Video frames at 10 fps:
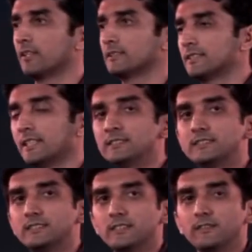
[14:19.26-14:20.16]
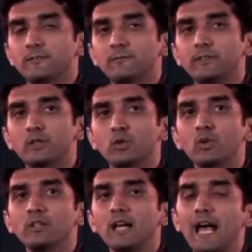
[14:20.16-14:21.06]
since we
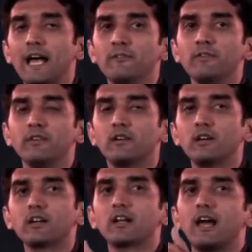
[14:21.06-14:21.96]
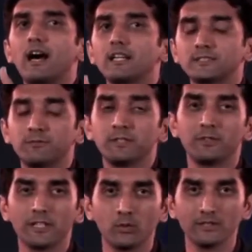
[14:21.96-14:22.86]
don't have a class with
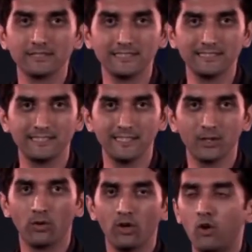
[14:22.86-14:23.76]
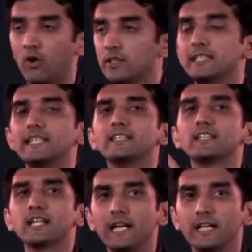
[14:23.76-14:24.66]
frequency 0 on
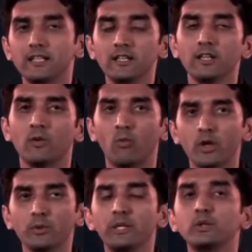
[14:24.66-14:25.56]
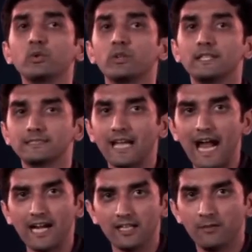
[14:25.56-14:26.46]
either end, what we do is
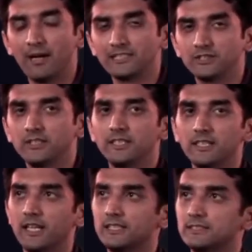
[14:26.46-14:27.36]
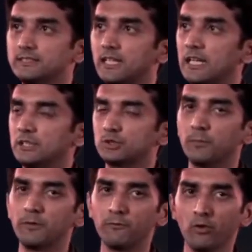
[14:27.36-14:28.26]
add imaginary classes. So
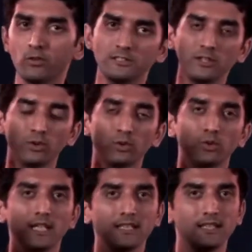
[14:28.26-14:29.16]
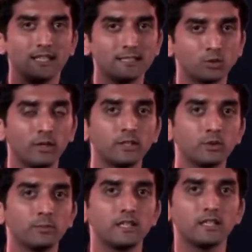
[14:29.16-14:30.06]
before 0 to 10, there is going
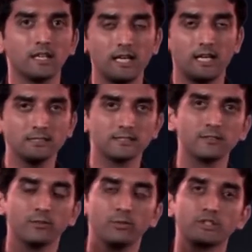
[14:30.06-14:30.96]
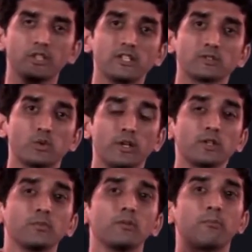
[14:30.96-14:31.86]
to be a class which is going
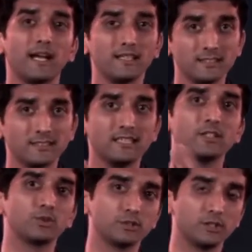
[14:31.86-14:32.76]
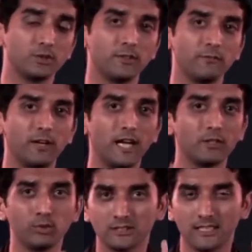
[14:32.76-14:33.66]
to be minus 10 to 0, in fact,
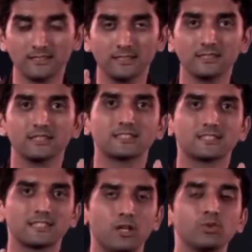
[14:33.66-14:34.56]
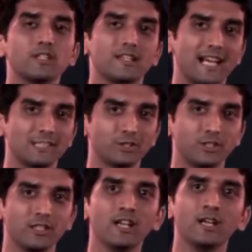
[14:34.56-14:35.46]
which doesn't sound natural